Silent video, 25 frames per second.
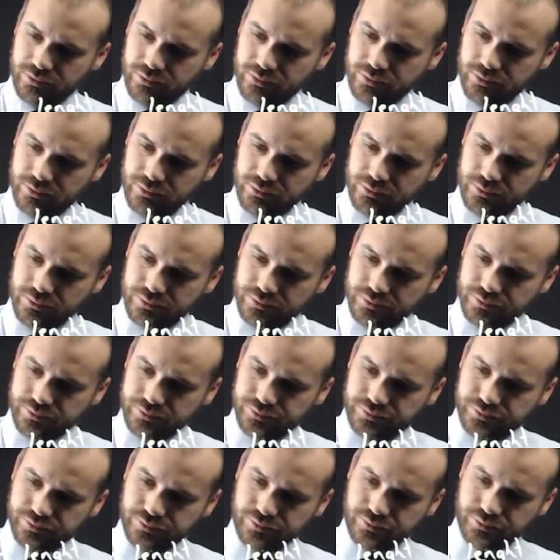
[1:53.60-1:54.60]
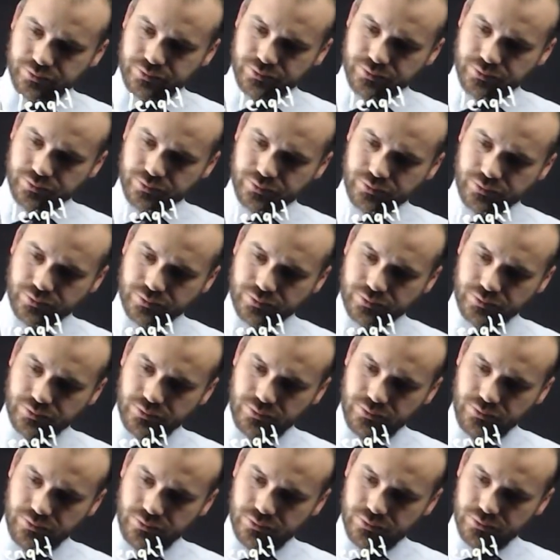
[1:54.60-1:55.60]

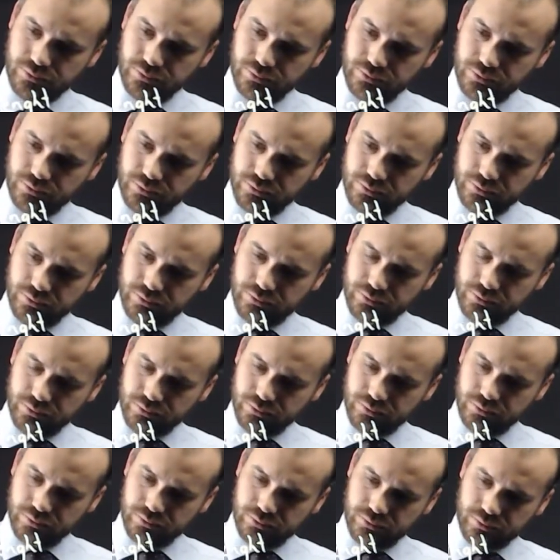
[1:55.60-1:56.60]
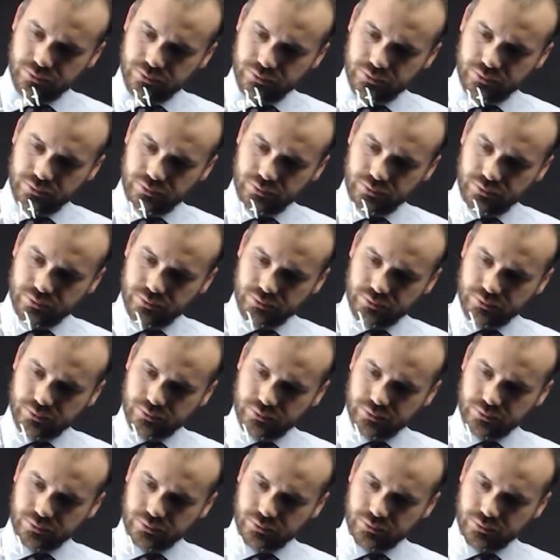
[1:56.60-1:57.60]

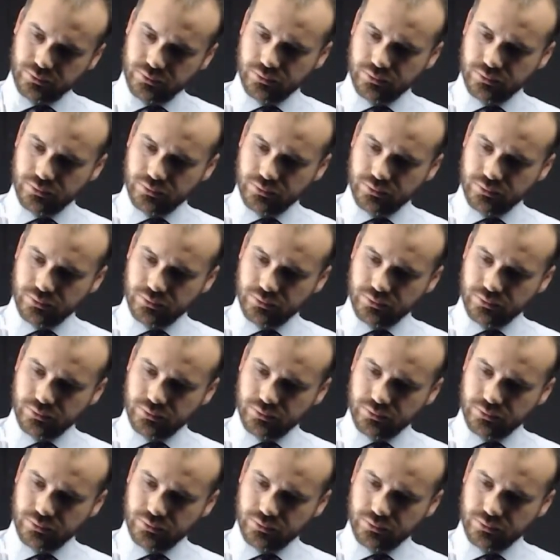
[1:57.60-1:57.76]
[no speech]